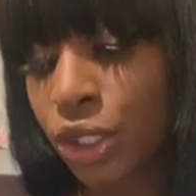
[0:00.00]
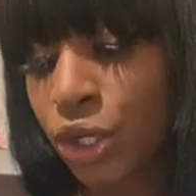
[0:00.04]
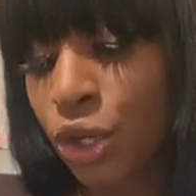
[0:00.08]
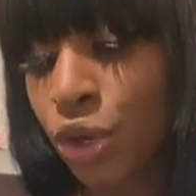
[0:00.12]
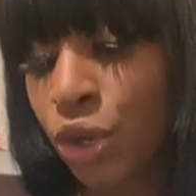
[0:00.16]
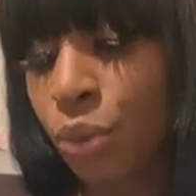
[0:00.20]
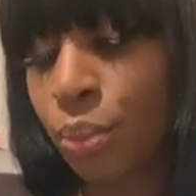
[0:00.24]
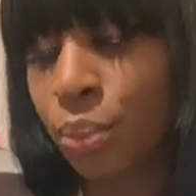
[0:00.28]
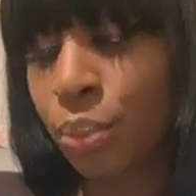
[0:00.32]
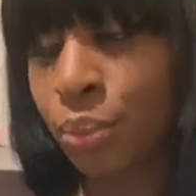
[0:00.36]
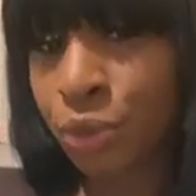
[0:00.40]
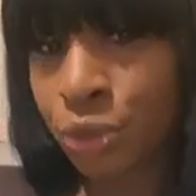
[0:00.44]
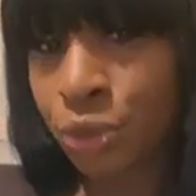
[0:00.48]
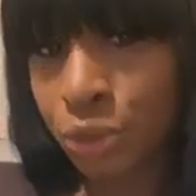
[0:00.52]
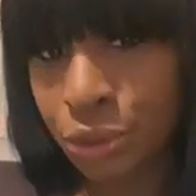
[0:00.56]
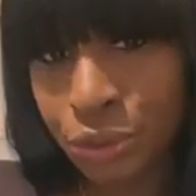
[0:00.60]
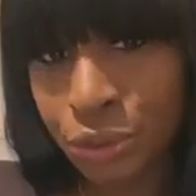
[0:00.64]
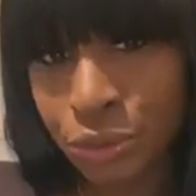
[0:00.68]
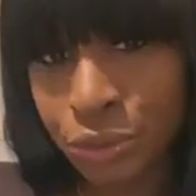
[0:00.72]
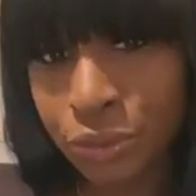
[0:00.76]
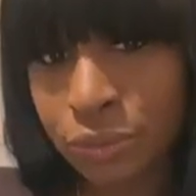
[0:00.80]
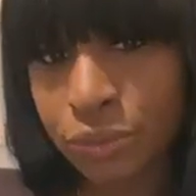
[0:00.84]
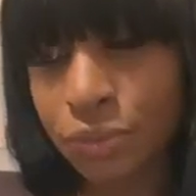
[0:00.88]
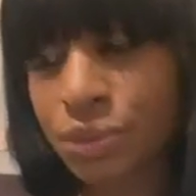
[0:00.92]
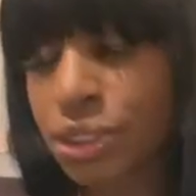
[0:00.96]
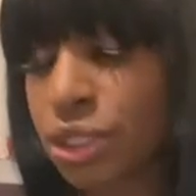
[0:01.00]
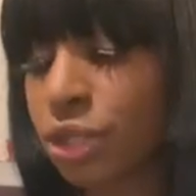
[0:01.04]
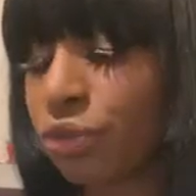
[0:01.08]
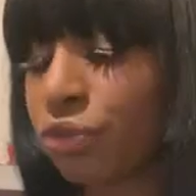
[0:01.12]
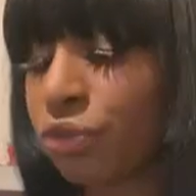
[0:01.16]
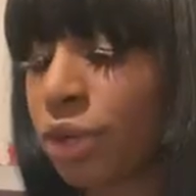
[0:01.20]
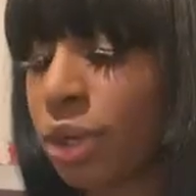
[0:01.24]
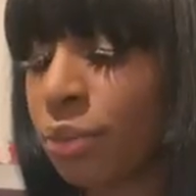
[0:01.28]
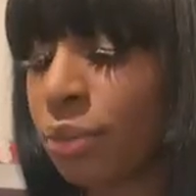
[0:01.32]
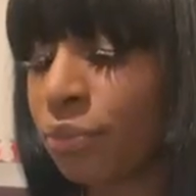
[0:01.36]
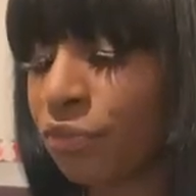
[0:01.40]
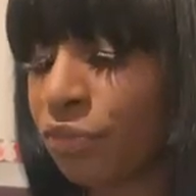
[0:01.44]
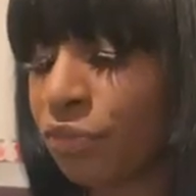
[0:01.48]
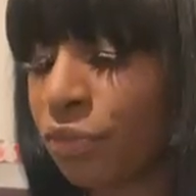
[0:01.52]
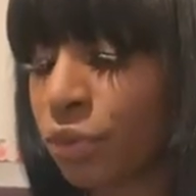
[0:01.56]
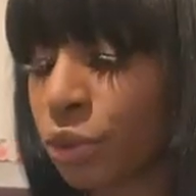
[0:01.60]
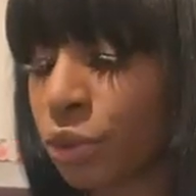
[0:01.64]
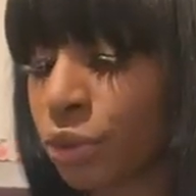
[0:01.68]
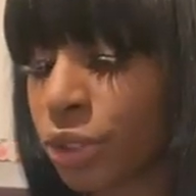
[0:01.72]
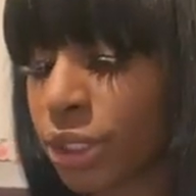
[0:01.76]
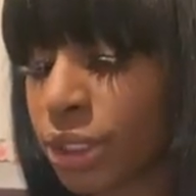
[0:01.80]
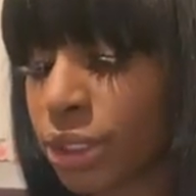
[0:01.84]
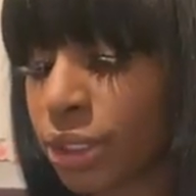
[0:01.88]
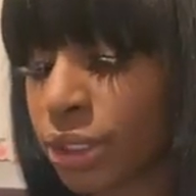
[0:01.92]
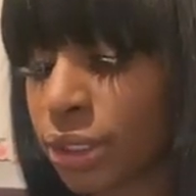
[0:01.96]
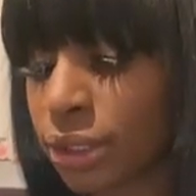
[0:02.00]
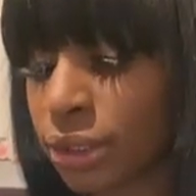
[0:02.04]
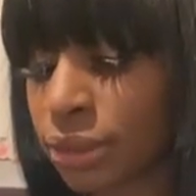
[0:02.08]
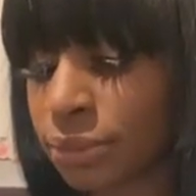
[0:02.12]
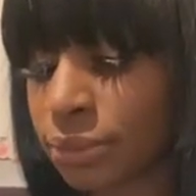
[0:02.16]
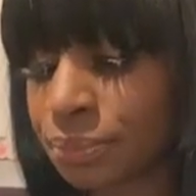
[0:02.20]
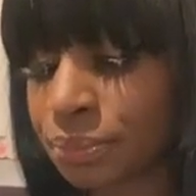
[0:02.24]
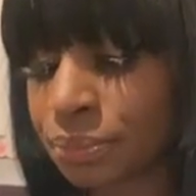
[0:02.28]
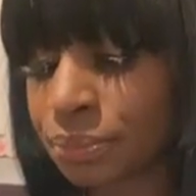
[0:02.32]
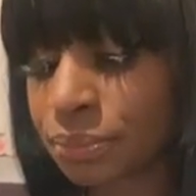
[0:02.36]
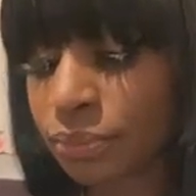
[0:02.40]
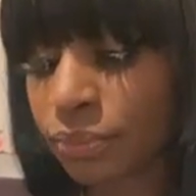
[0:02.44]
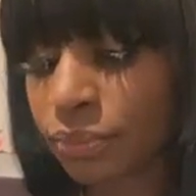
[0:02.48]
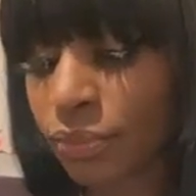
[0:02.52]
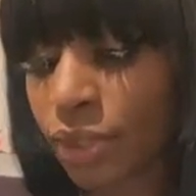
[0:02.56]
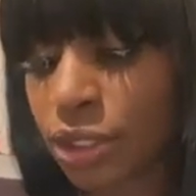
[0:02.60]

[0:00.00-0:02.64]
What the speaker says: moved from Florida